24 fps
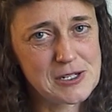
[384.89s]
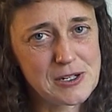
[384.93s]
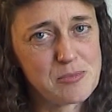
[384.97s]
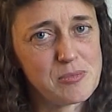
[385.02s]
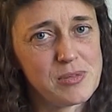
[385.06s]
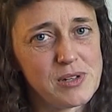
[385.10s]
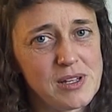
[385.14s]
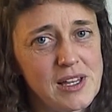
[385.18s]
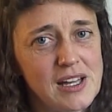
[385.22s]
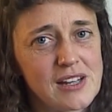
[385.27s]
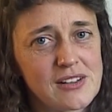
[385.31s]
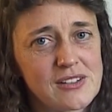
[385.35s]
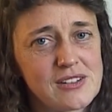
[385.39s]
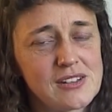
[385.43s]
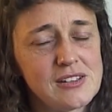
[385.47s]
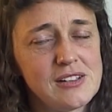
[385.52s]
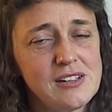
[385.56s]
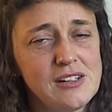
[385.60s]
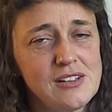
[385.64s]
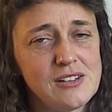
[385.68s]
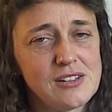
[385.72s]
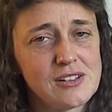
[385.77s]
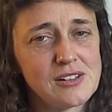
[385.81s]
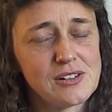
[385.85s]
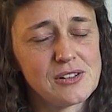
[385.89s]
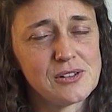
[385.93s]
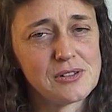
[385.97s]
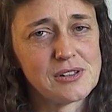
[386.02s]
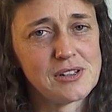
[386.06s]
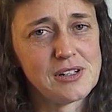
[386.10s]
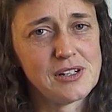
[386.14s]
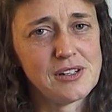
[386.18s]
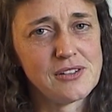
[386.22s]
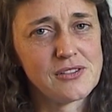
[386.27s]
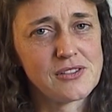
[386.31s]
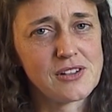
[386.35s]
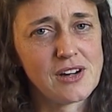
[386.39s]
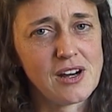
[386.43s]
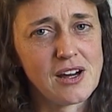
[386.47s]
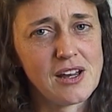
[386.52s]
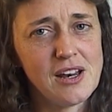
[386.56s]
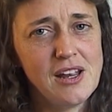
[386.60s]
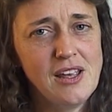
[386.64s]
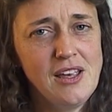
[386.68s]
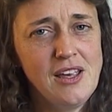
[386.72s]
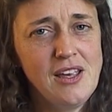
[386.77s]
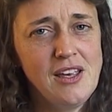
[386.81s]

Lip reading: complexities and glory of God.